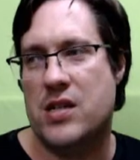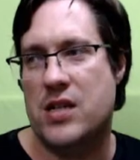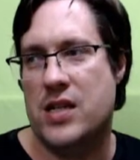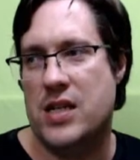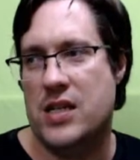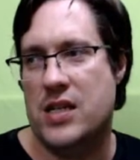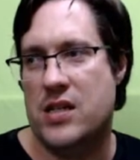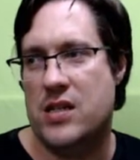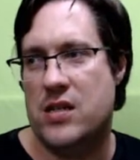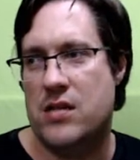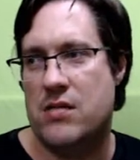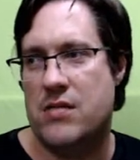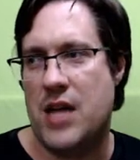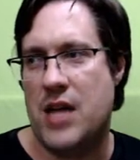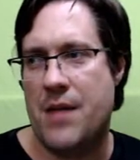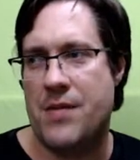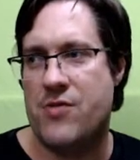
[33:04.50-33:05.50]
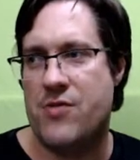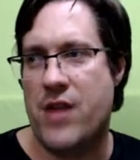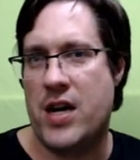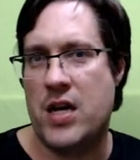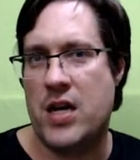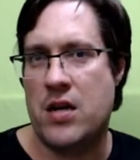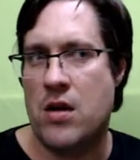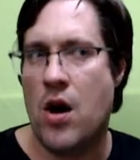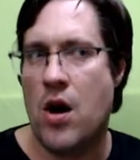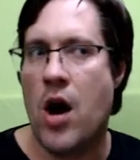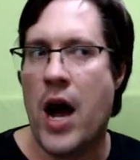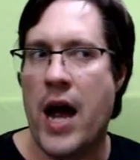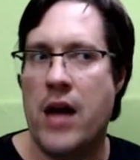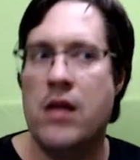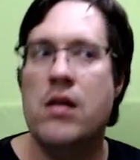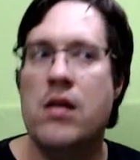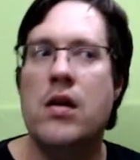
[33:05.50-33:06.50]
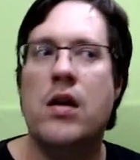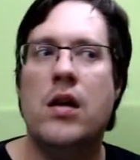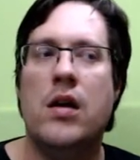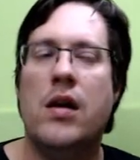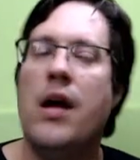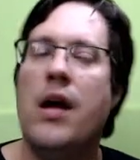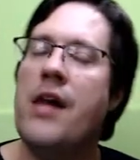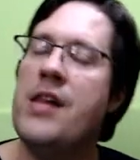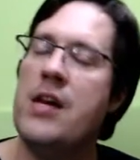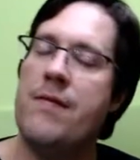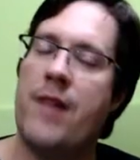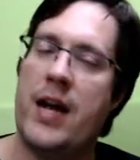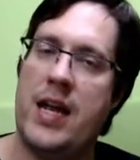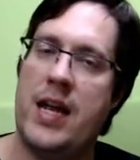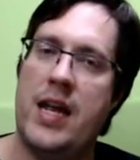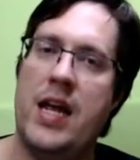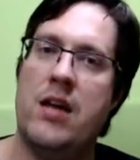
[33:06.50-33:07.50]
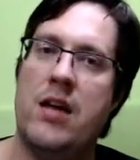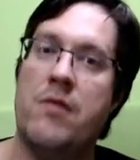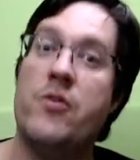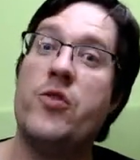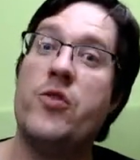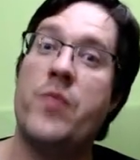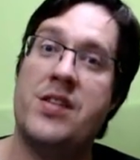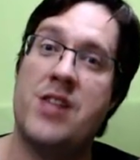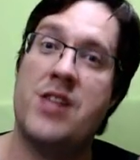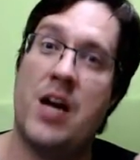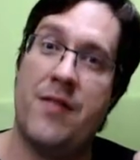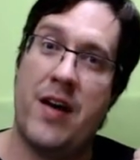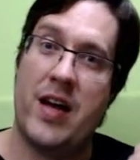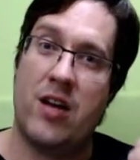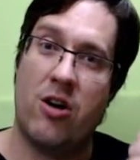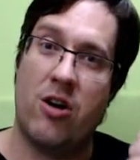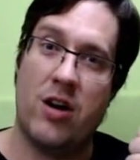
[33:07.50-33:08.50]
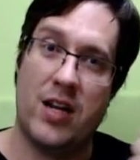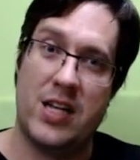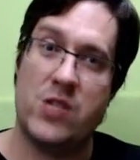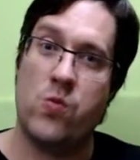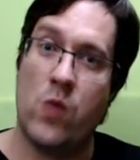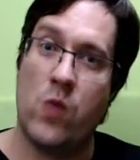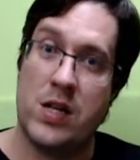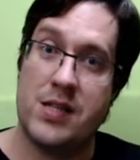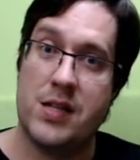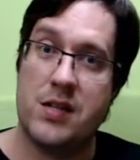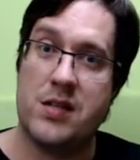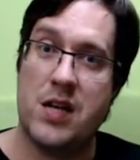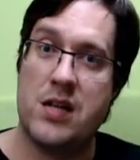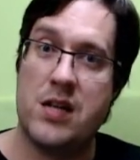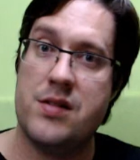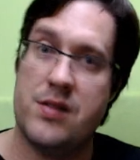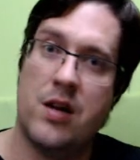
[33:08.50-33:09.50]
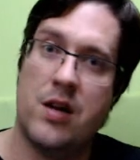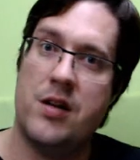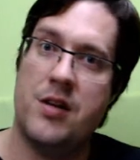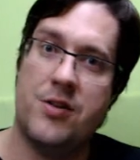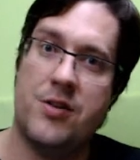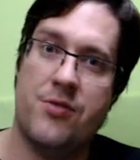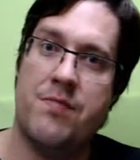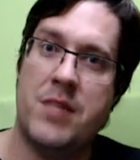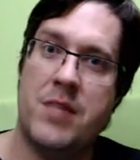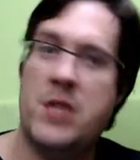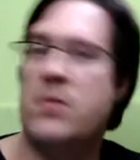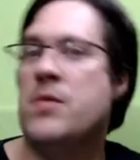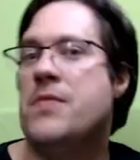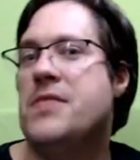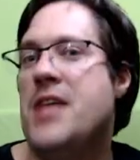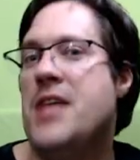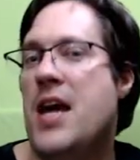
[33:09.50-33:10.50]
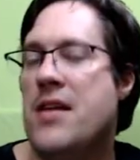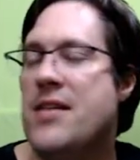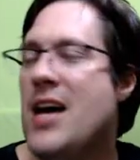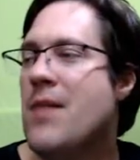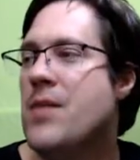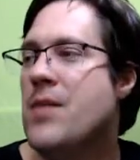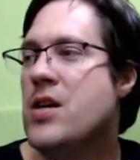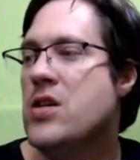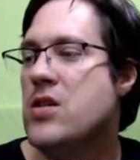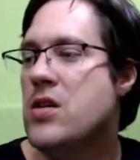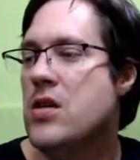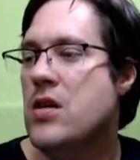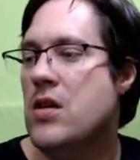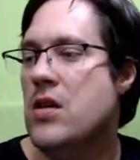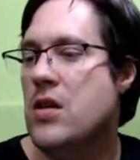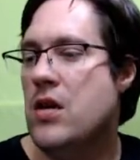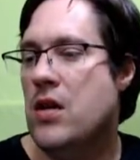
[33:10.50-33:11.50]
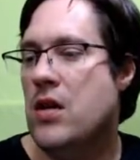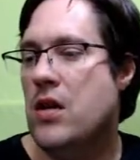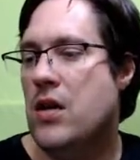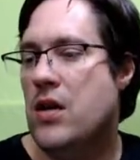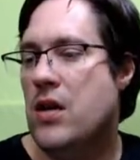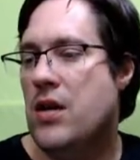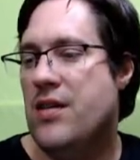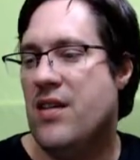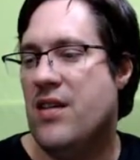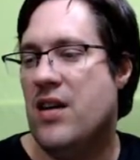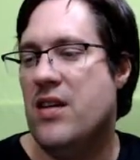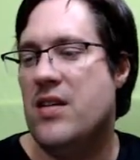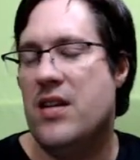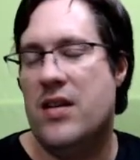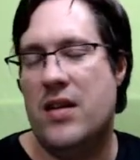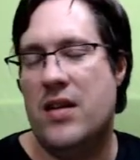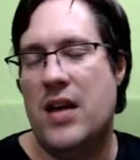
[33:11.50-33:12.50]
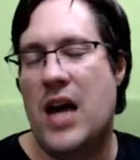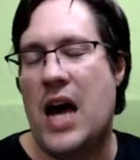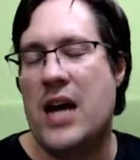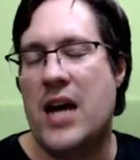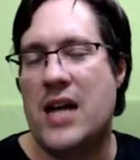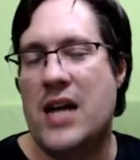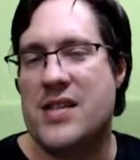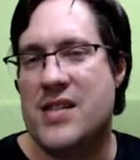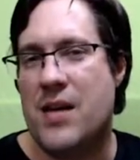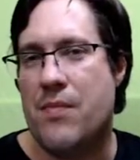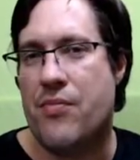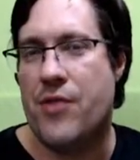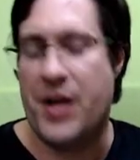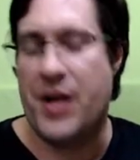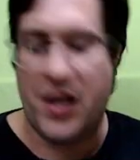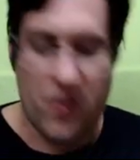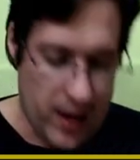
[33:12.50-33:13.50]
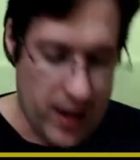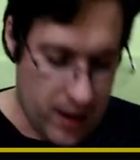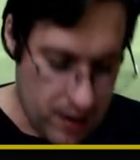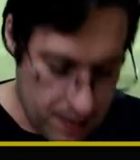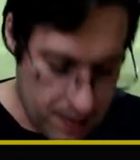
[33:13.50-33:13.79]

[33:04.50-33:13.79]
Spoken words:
is damage rating 9. And then if I hit, which means I've got at least 1 success, so you do a minimum of 10 damage. So it adds up pretty quick.